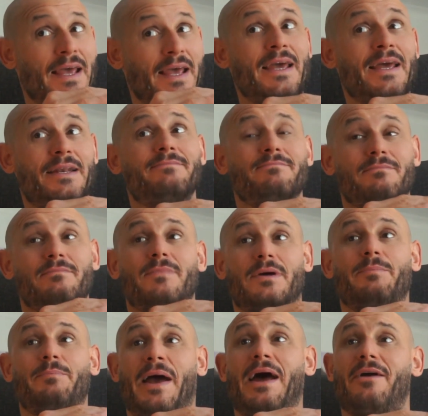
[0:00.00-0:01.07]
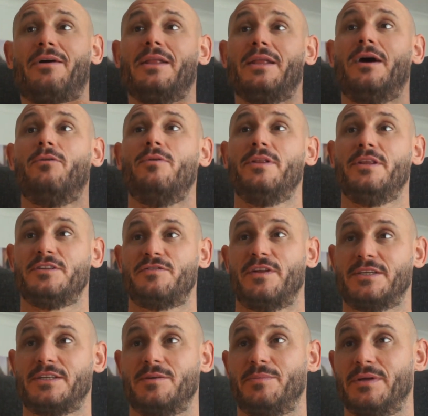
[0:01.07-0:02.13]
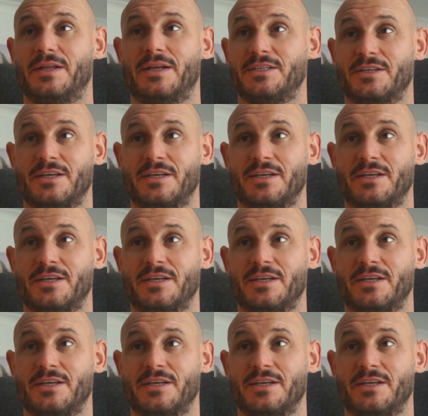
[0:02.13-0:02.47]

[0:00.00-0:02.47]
in parallel with his flexibility,